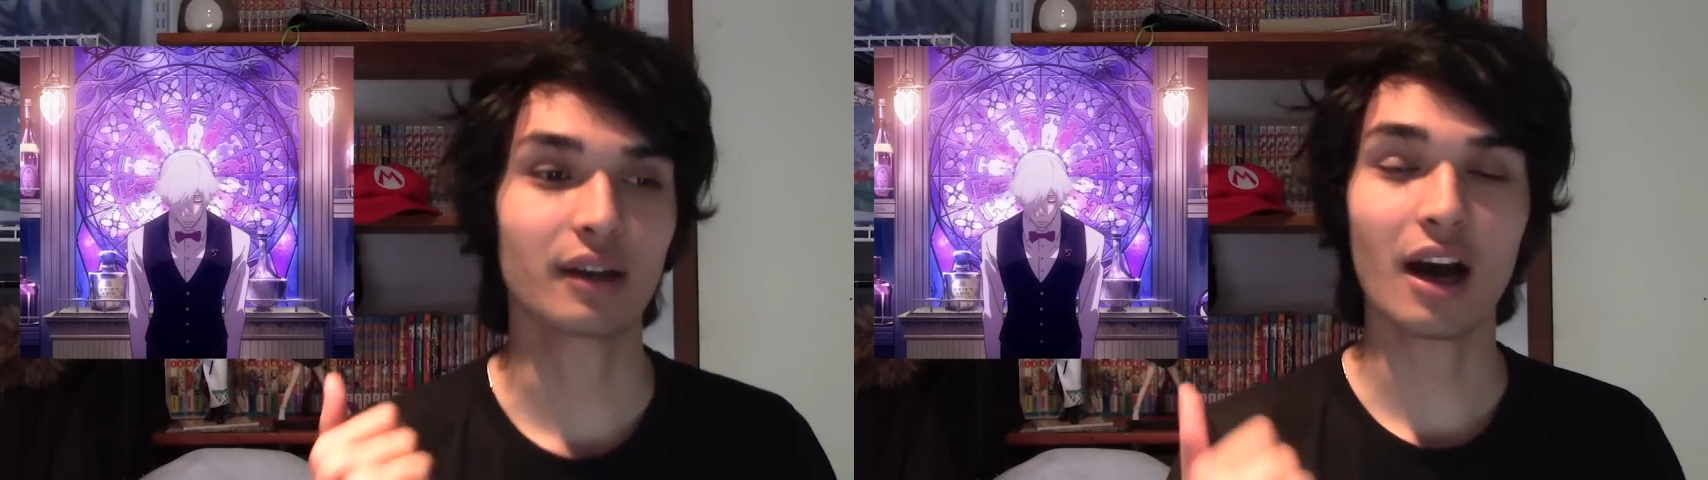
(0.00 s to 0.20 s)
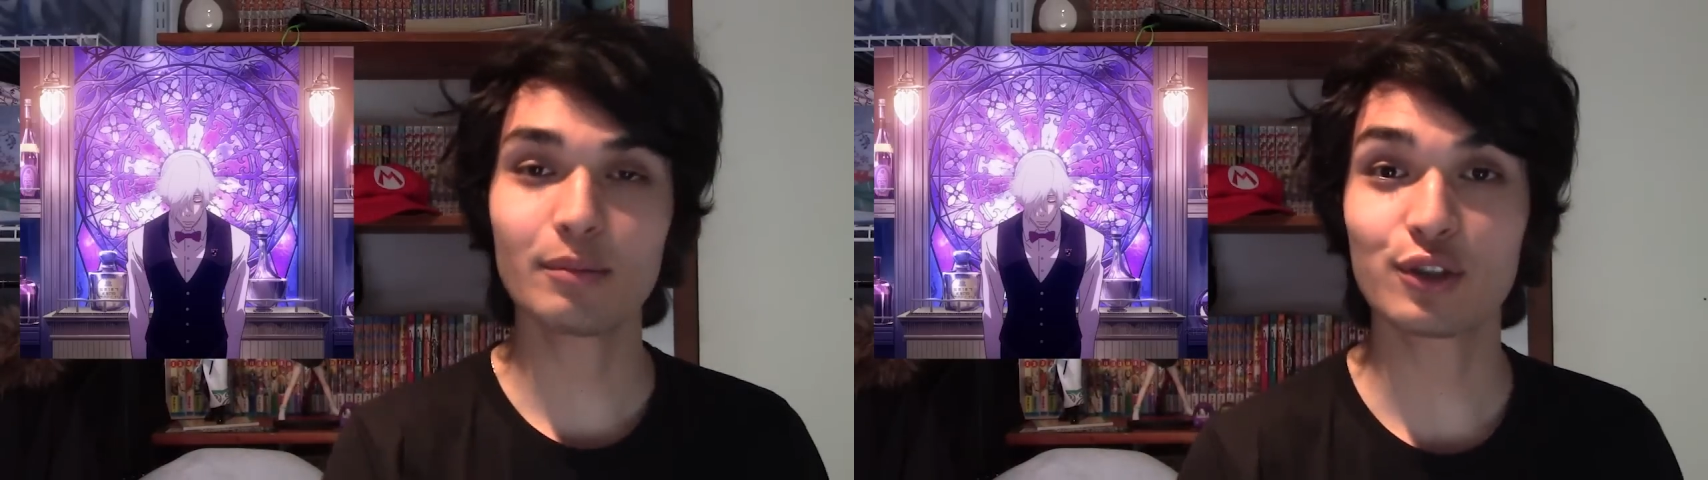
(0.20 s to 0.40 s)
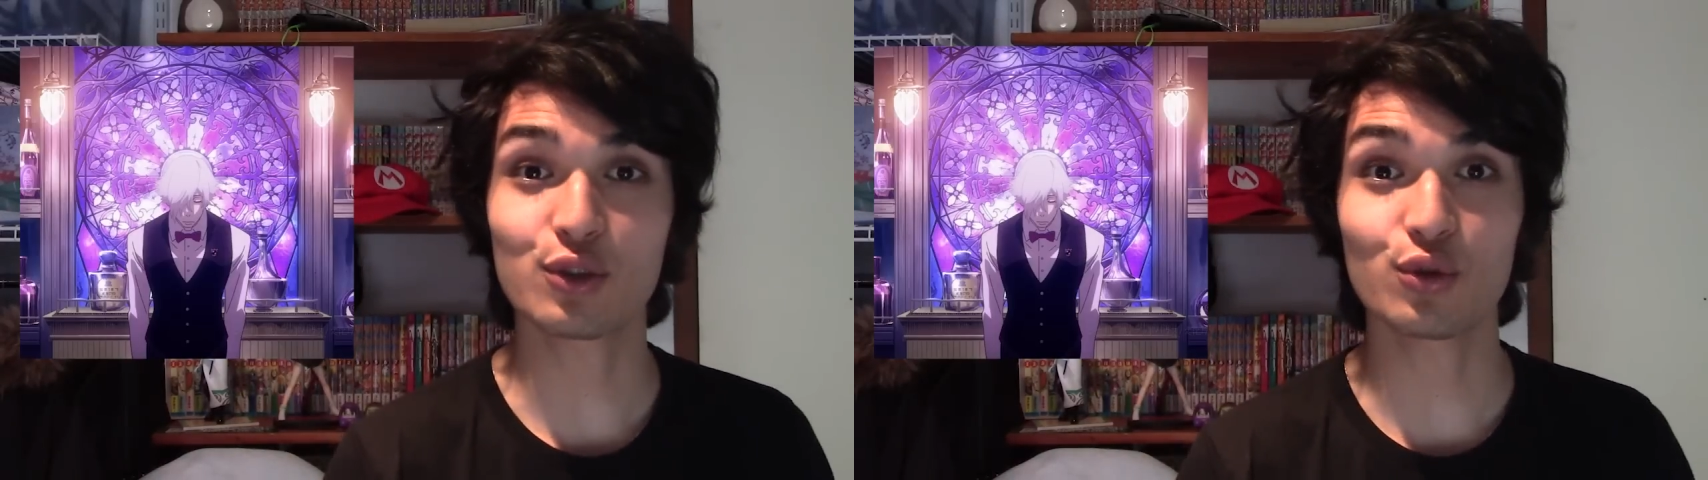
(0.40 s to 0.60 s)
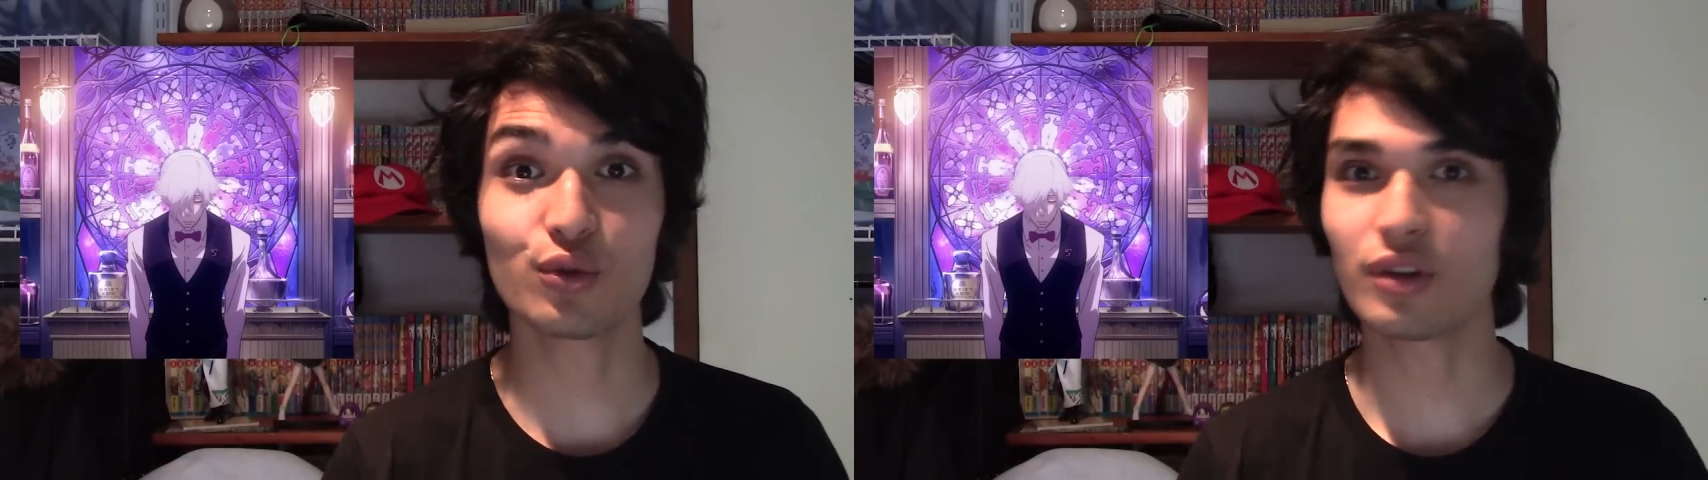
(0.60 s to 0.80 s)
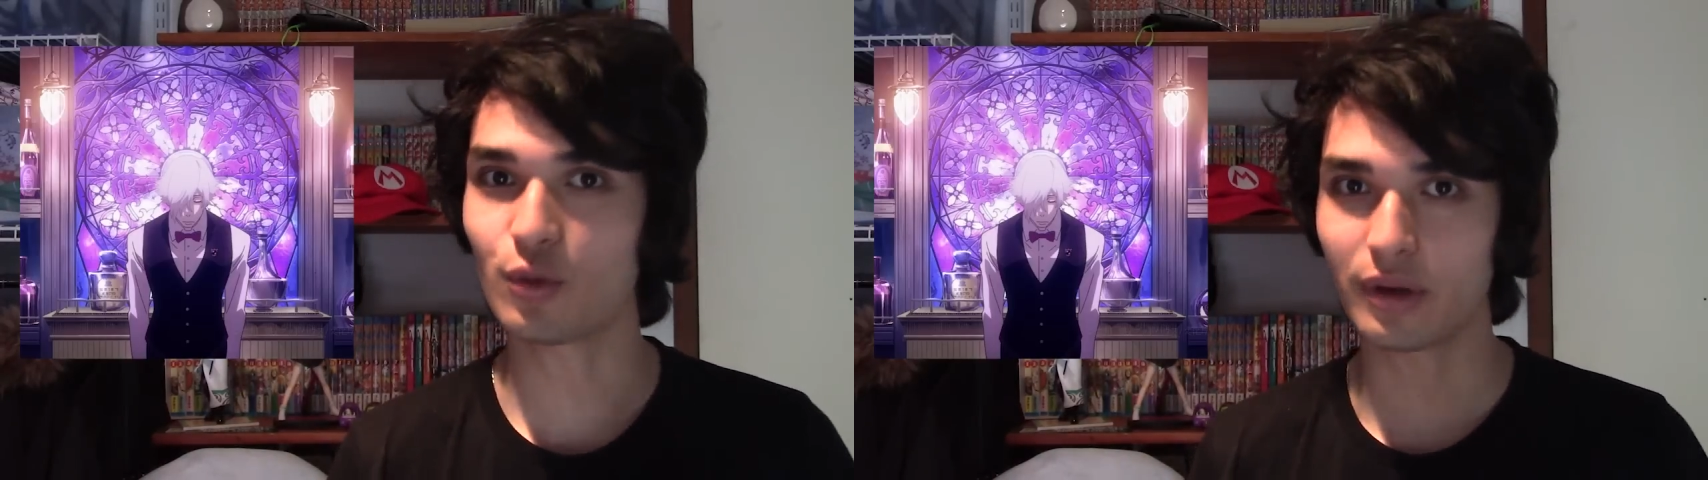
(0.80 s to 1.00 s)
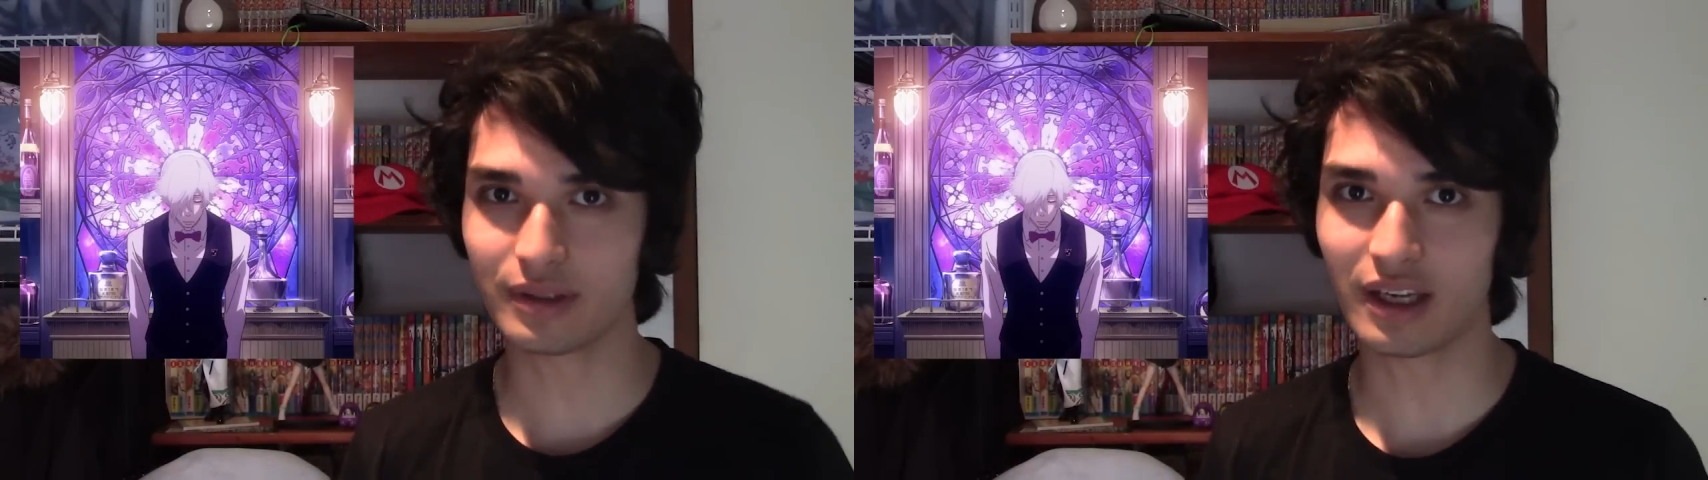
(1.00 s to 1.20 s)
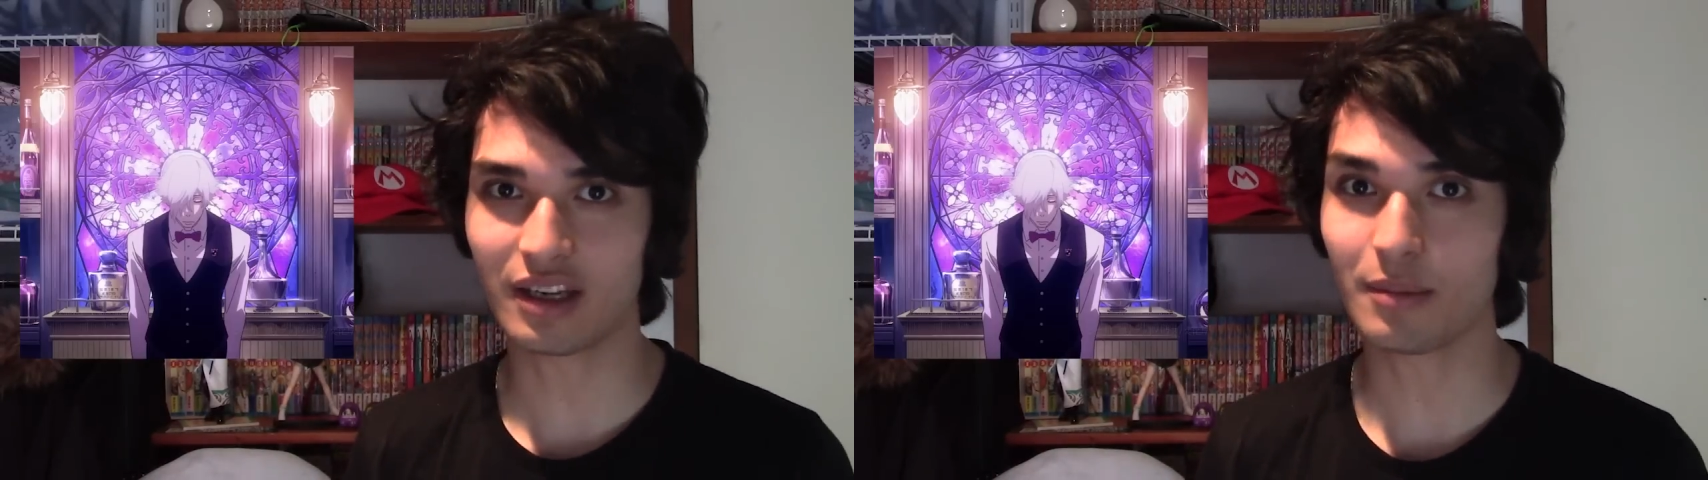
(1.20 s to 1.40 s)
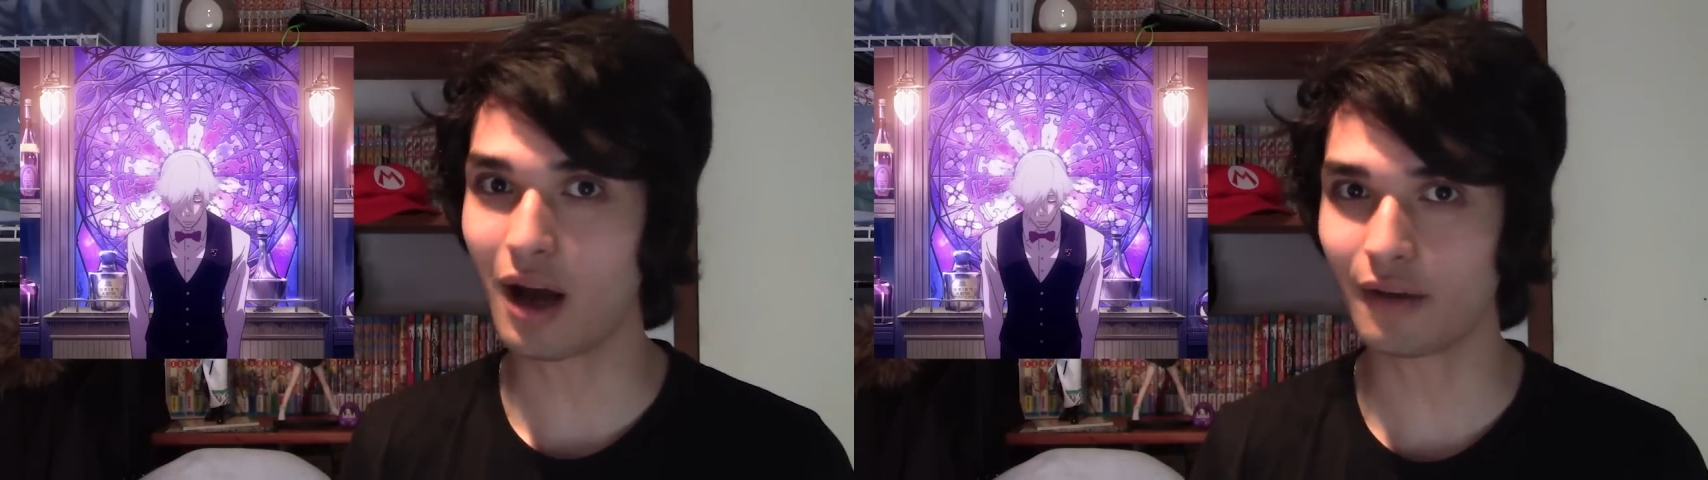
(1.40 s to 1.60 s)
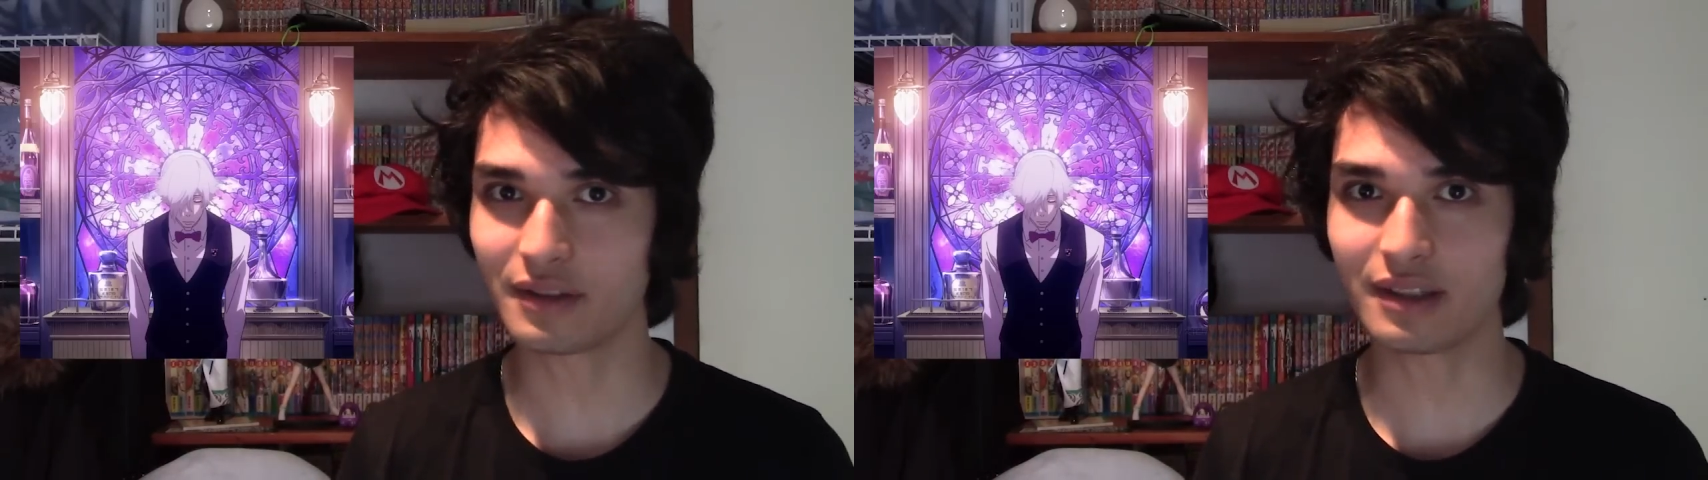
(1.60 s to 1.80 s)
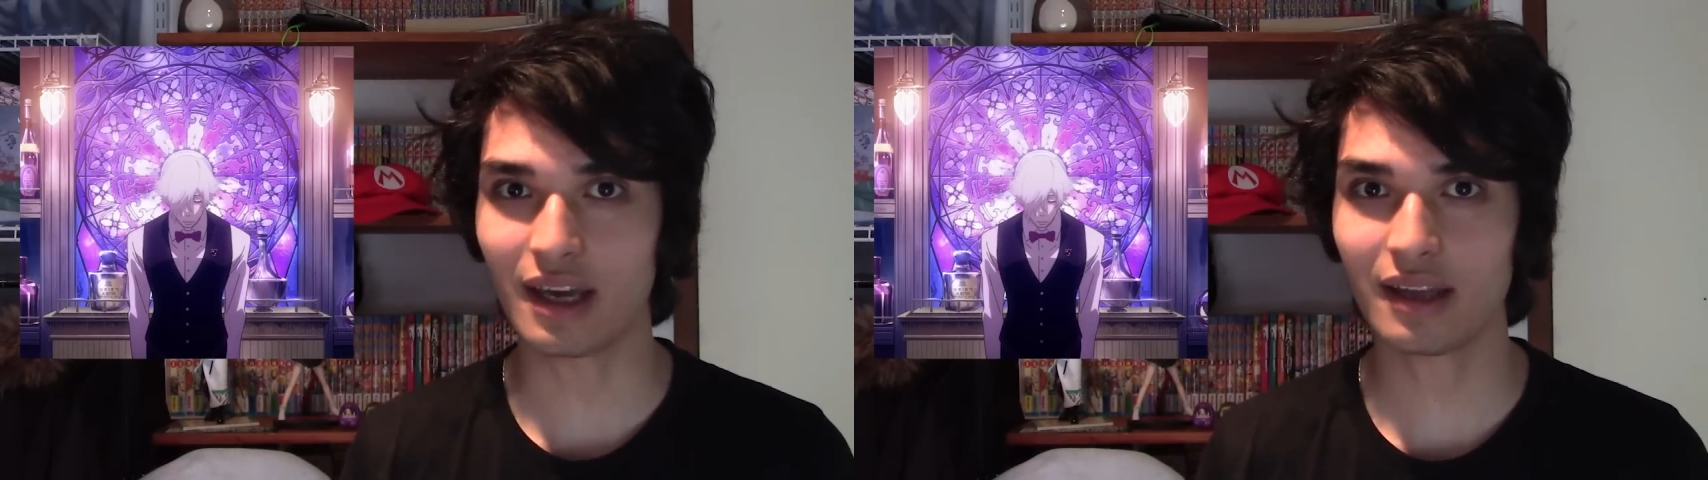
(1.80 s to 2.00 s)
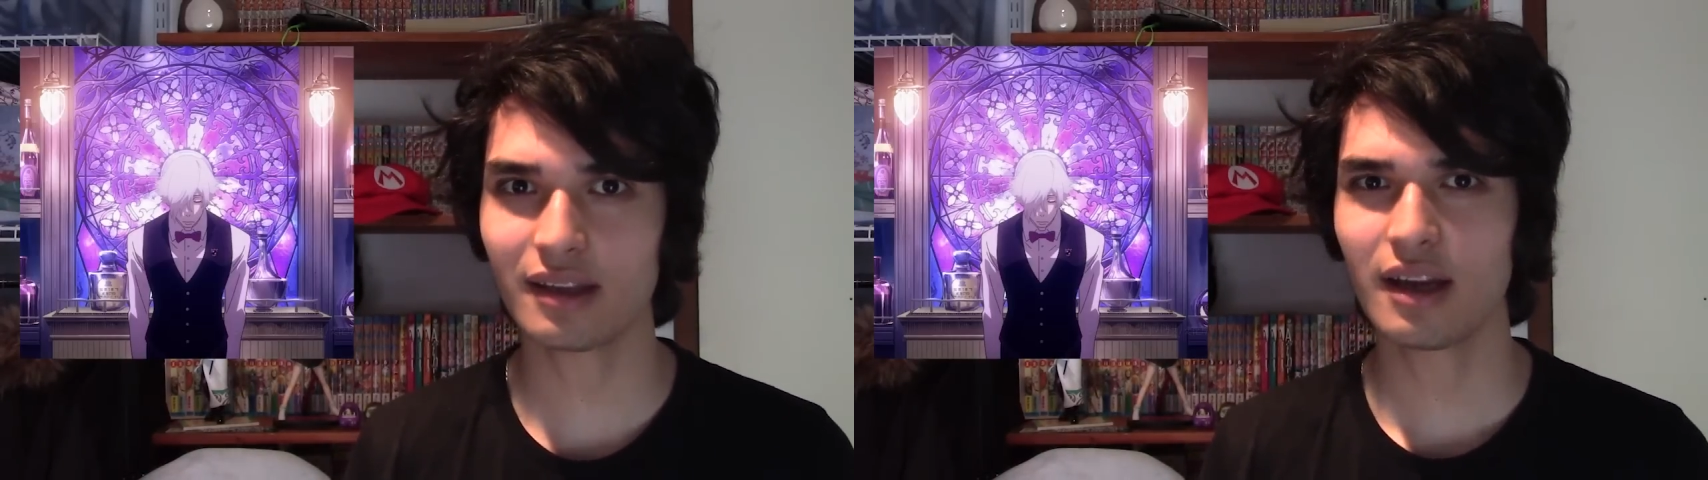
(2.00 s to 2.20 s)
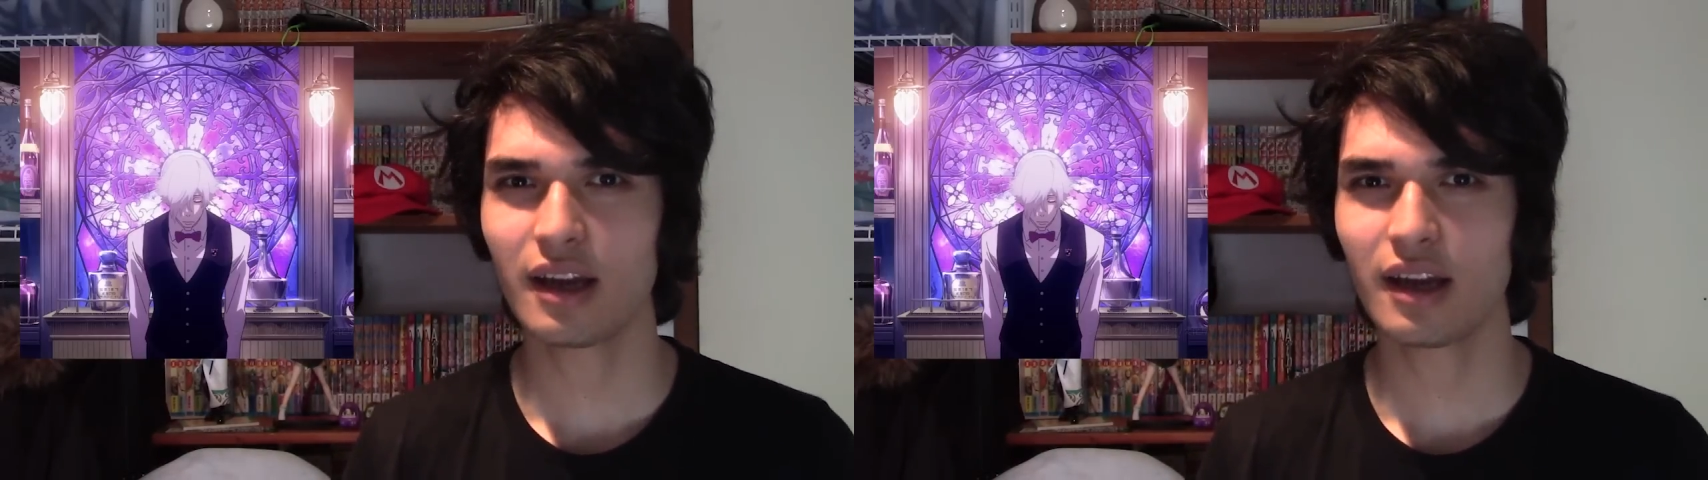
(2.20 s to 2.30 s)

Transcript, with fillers: come to the Quindecim after death